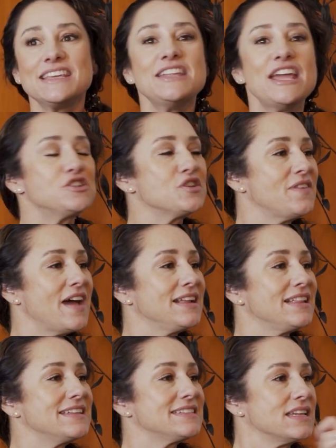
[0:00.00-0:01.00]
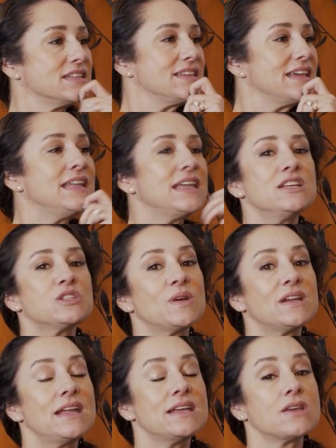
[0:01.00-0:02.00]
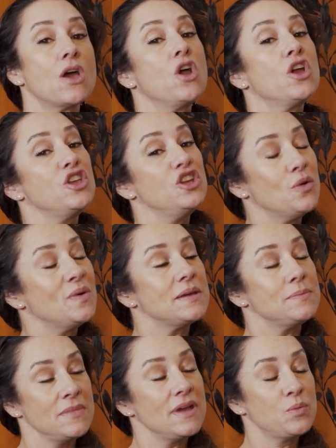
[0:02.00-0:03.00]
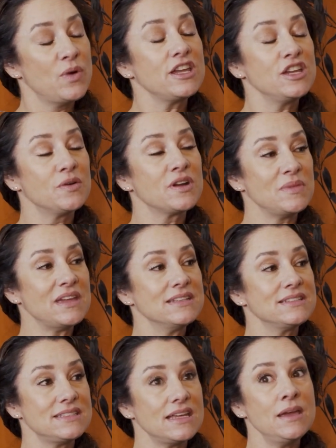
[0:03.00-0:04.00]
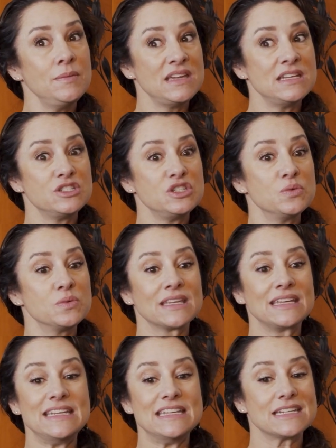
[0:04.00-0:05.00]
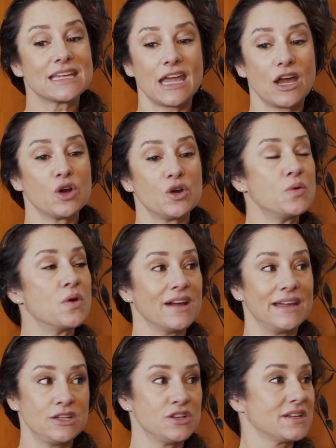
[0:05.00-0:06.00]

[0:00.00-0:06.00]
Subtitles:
the nature of adolescence. It is what it is. You know what it means? It means you really need to care who are in your